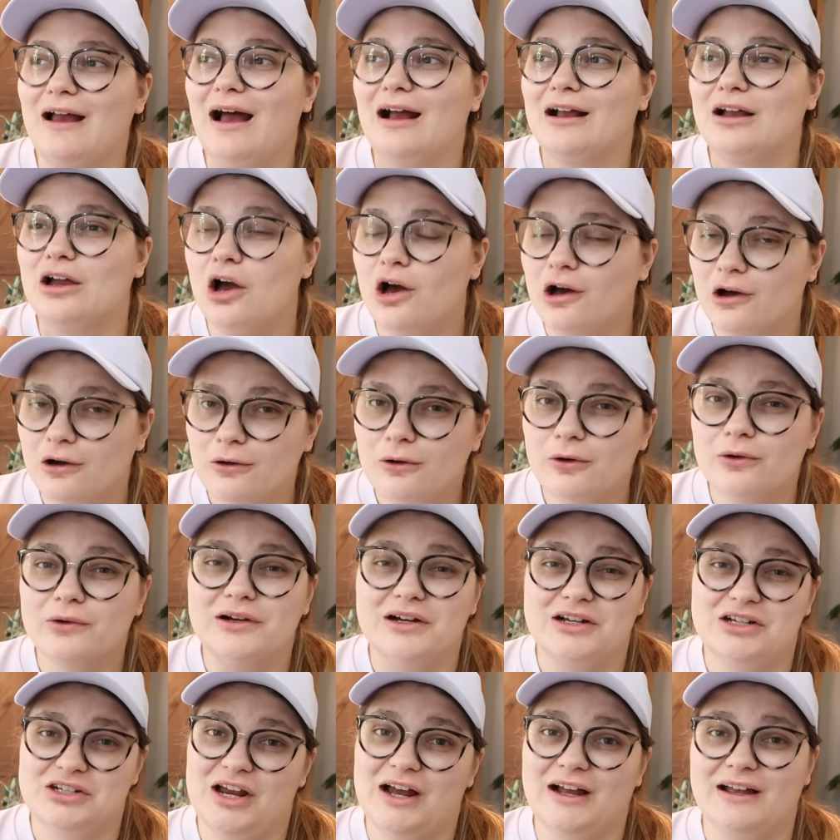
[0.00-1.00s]
A coat or
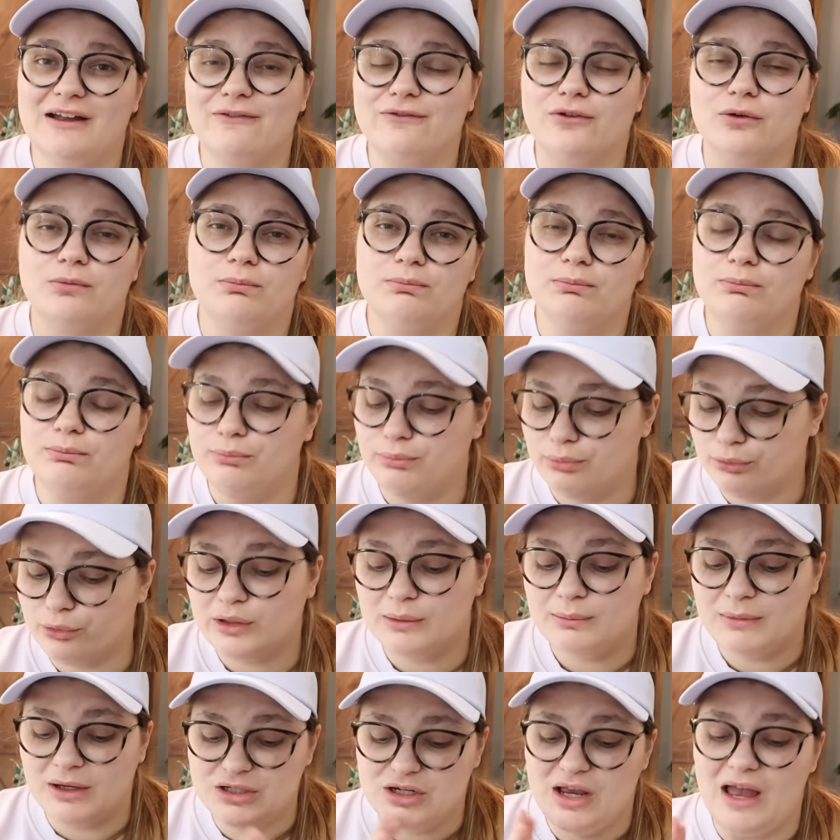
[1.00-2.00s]
a jacket from
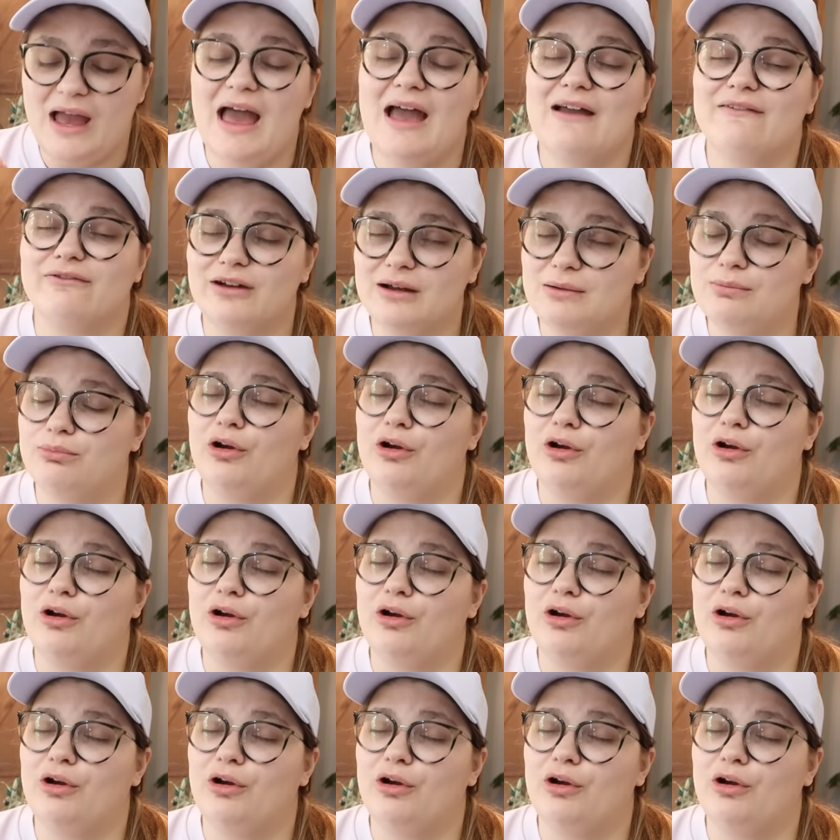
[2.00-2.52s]
pretty much every